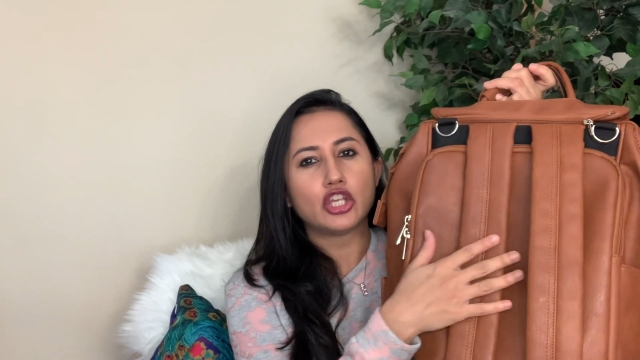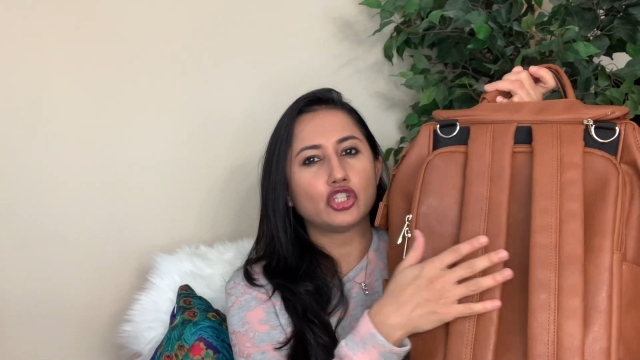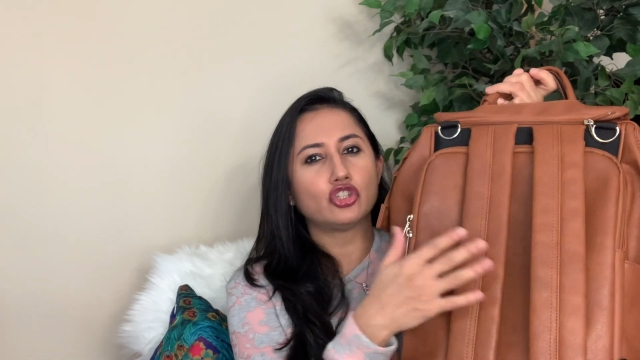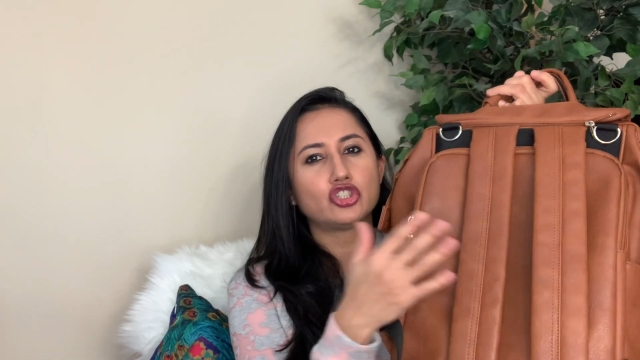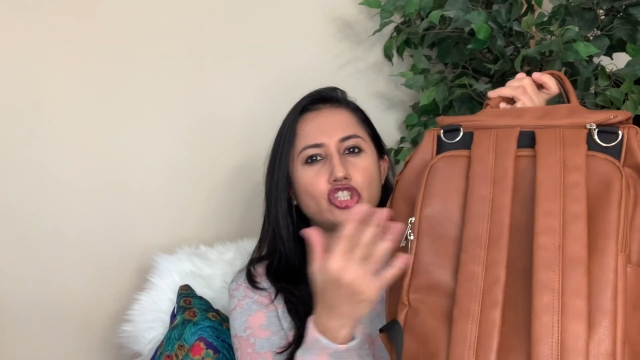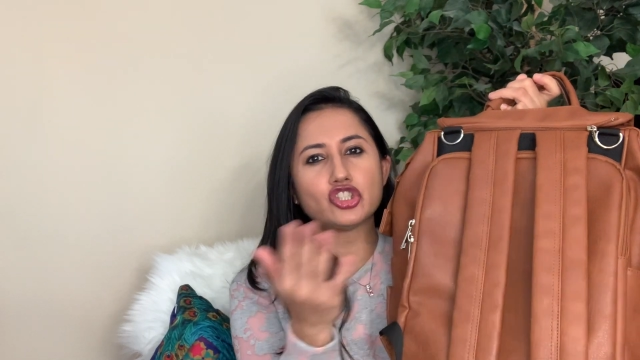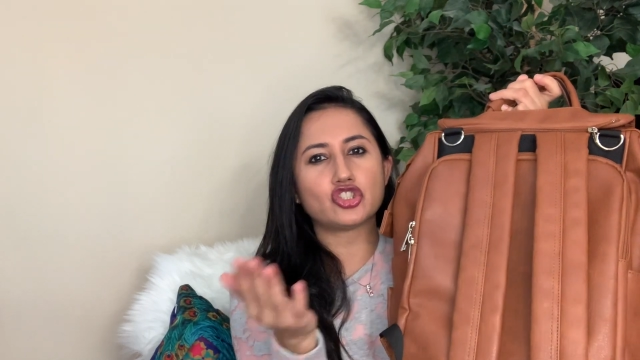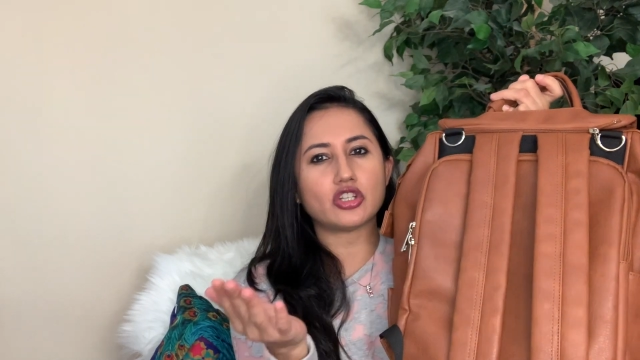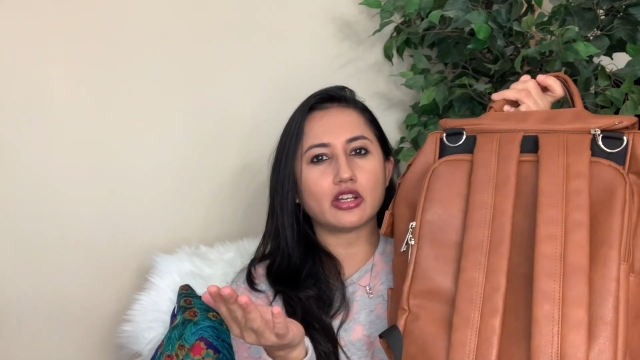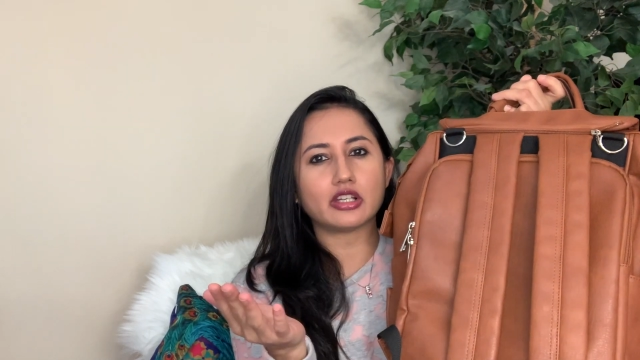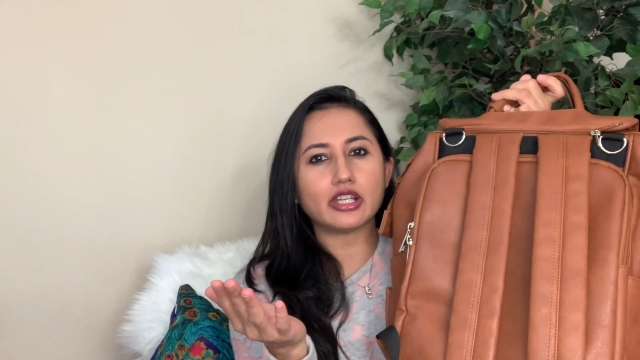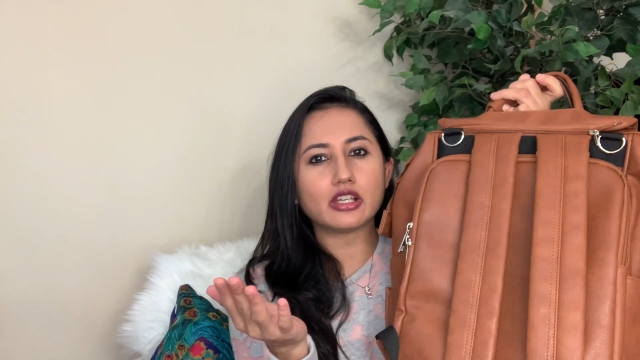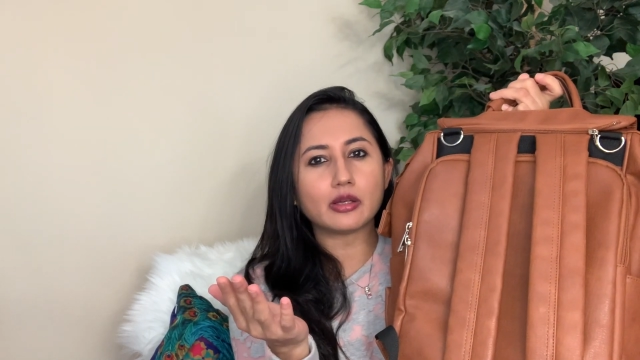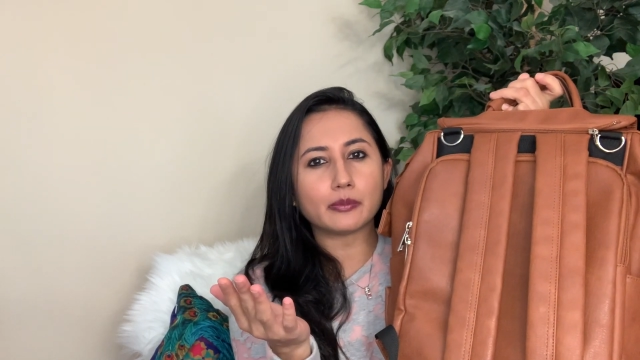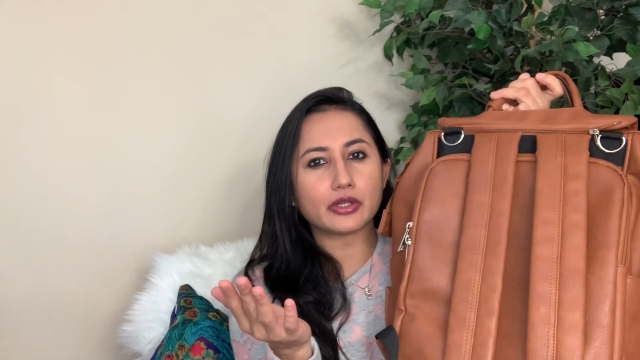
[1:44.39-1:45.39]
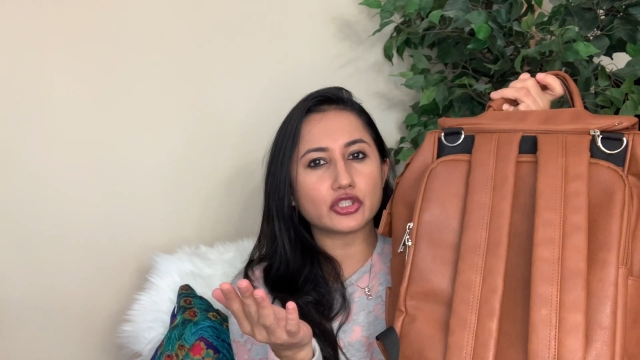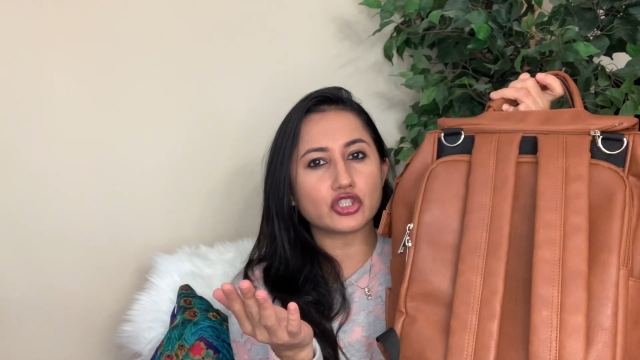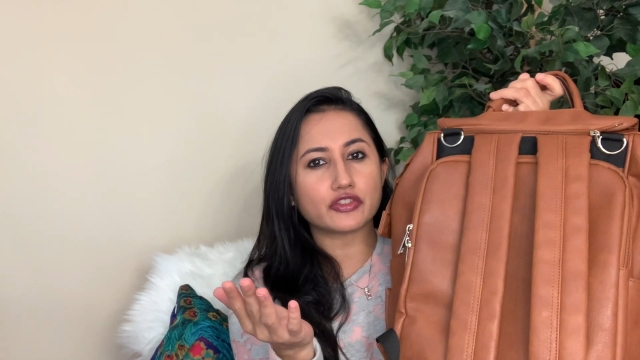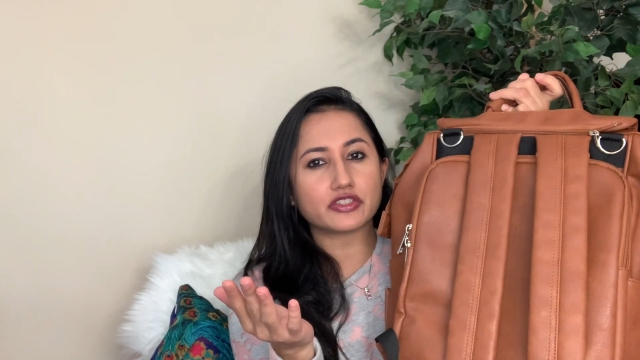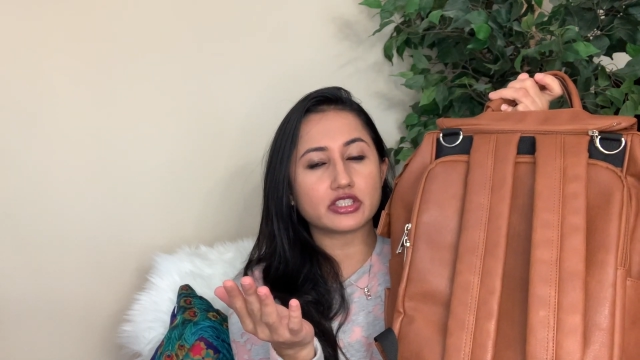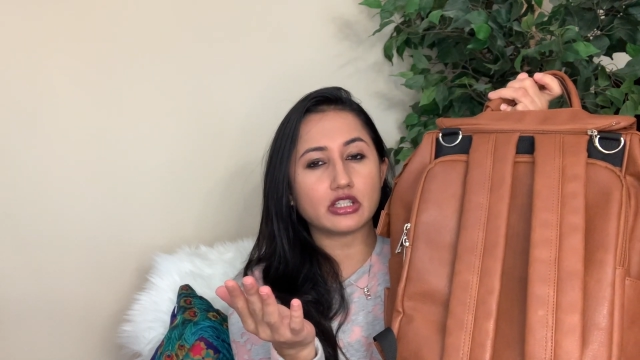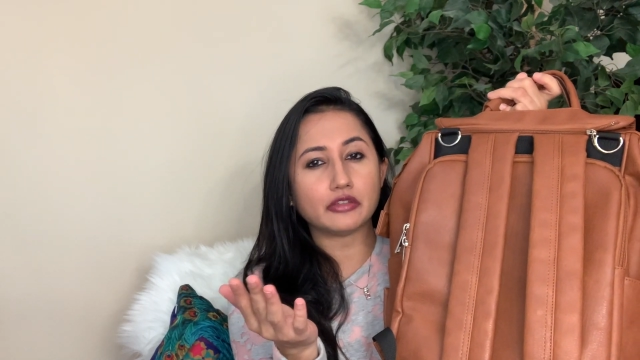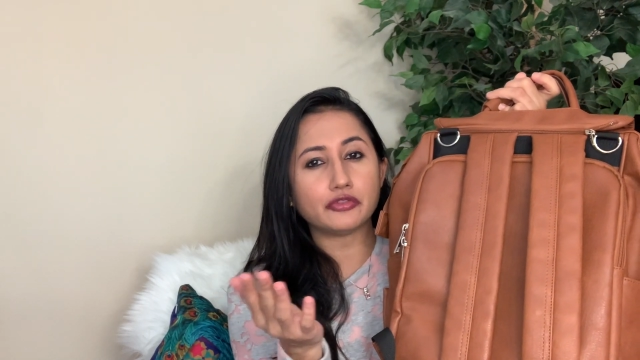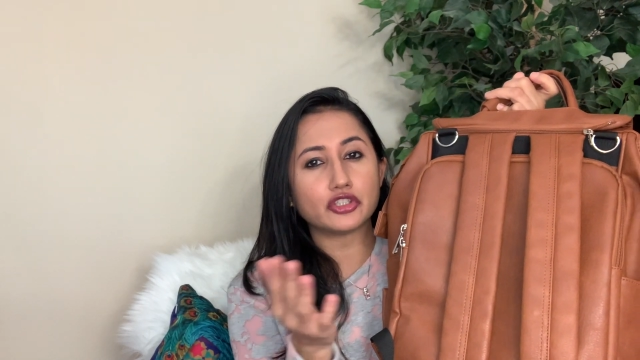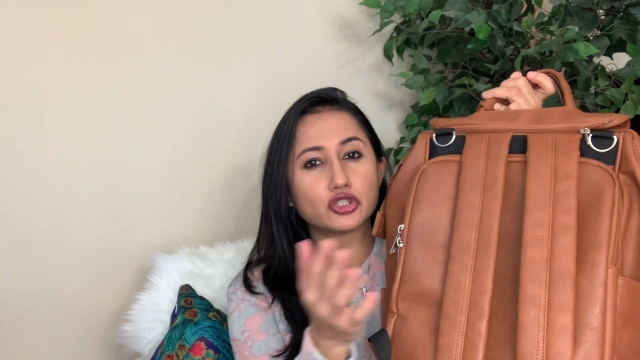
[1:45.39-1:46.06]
you're just juggling a bunch of stuff.